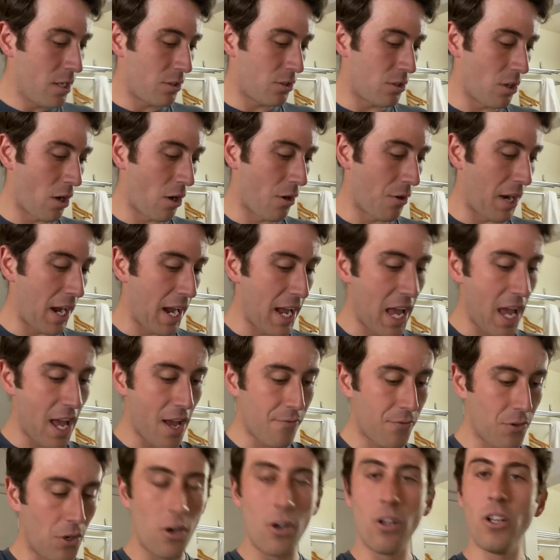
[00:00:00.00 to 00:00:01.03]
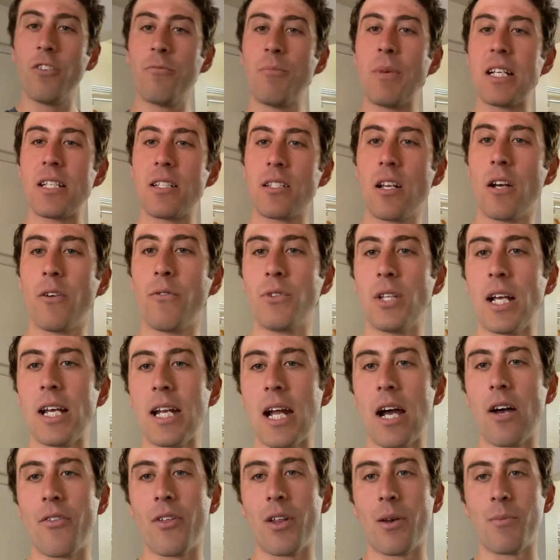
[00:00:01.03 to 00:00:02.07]
So I have all of my stuff laid
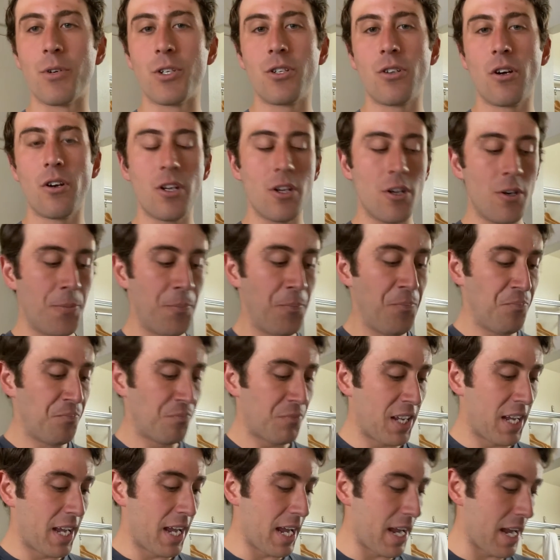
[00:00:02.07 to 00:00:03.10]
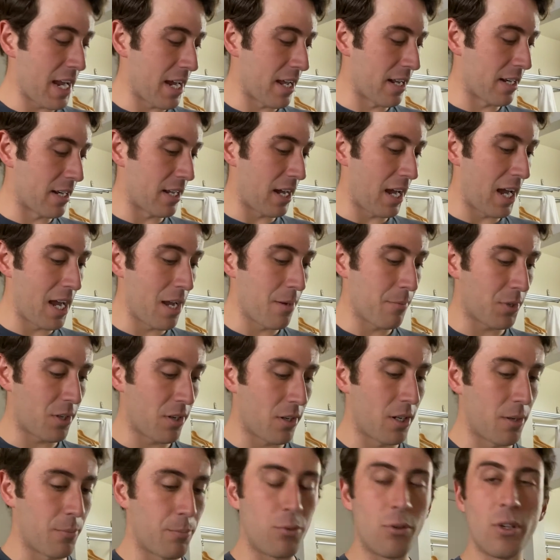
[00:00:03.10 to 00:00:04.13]
out that I'm gonna show you, and I am
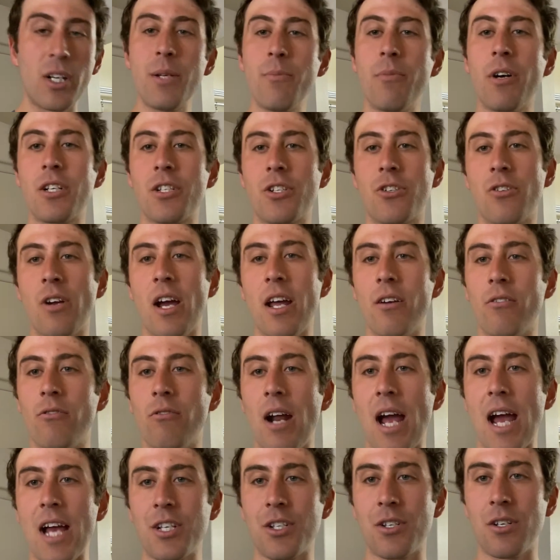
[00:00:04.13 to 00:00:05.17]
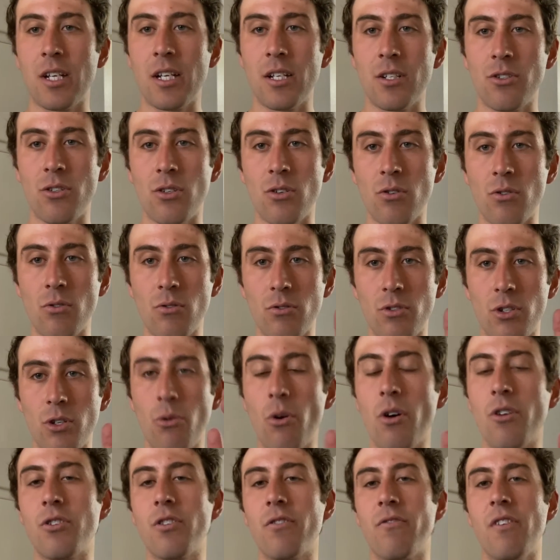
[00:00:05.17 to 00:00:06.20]
gonna pretty much try to ration it to
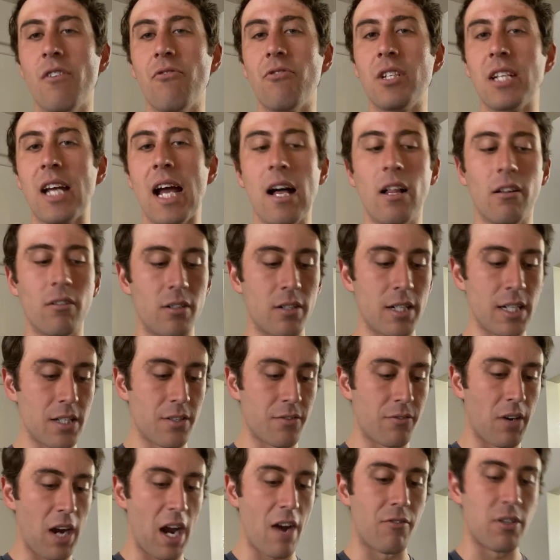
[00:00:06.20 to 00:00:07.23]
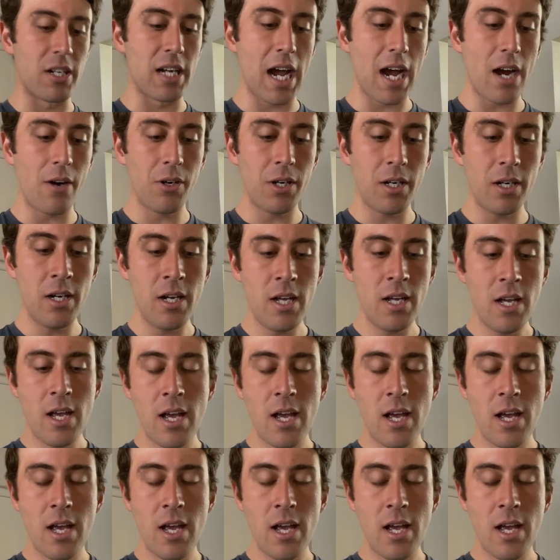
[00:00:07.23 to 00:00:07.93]
250 calories for every hour.